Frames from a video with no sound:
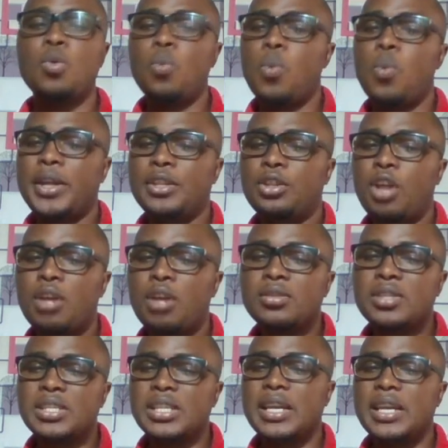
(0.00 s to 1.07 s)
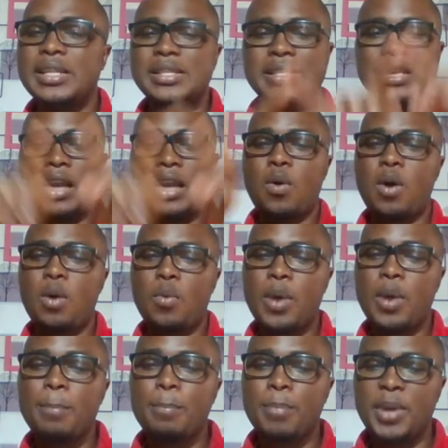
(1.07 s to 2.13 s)
We don't see it in our
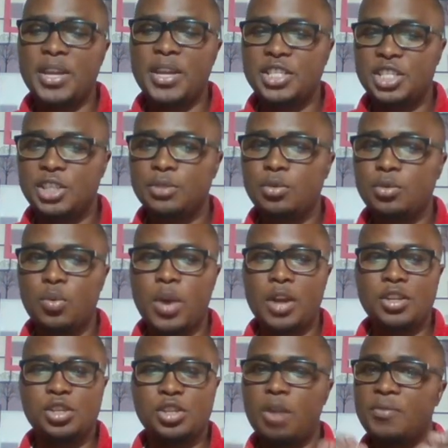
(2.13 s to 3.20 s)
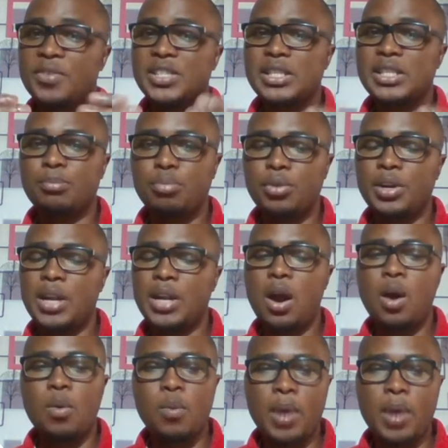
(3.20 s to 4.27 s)
web page, and it's not visible in
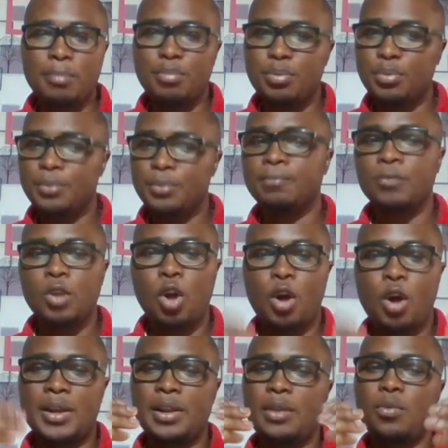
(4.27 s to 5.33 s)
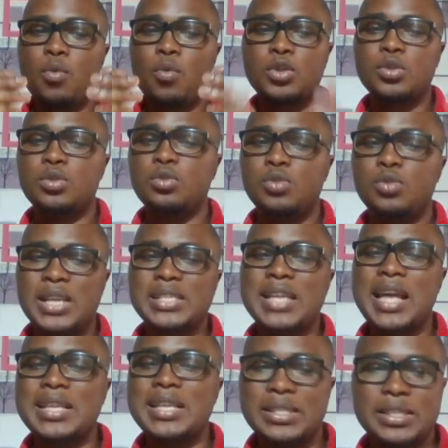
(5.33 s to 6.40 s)
our web or in what users
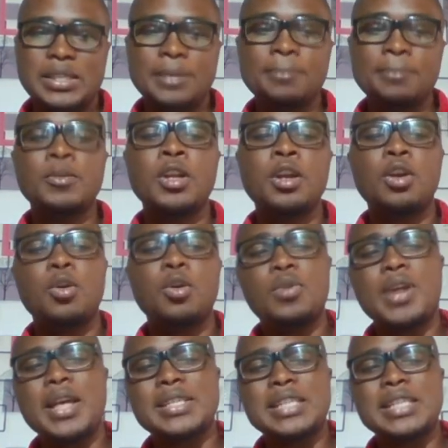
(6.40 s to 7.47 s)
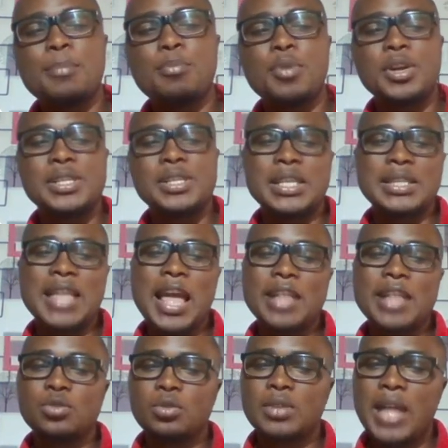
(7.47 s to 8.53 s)
can see. Good example is the
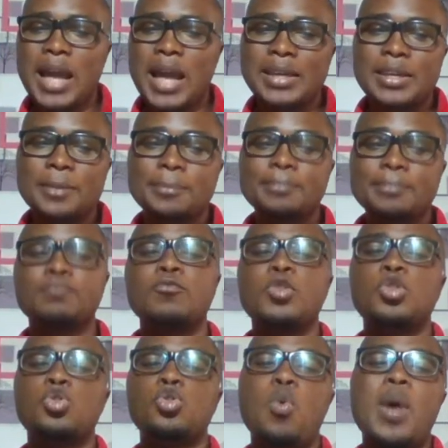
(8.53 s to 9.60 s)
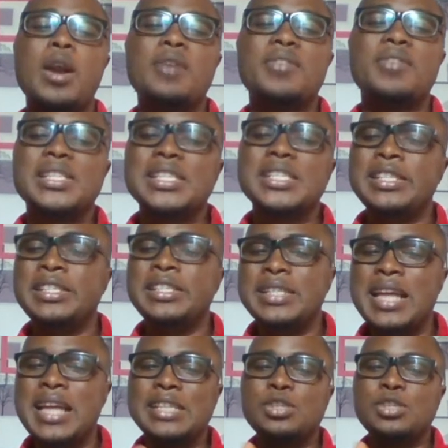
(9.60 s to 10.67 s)
title tag. So one of the things
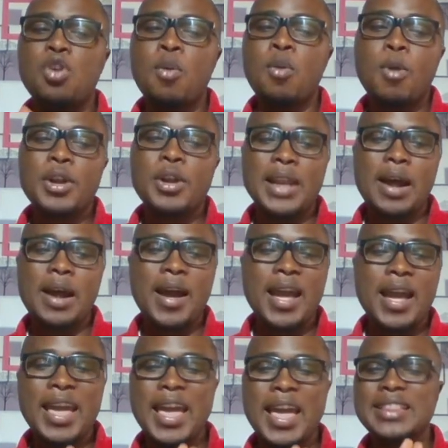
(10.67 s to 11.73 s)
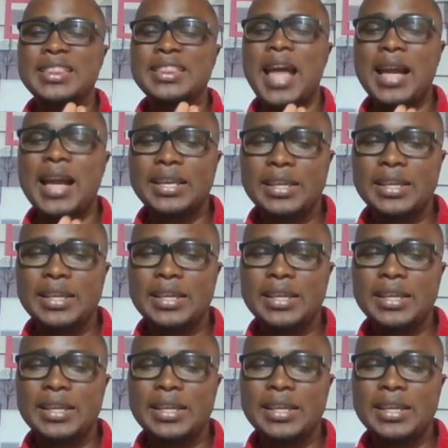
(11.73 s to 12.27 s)
that is common in our head tag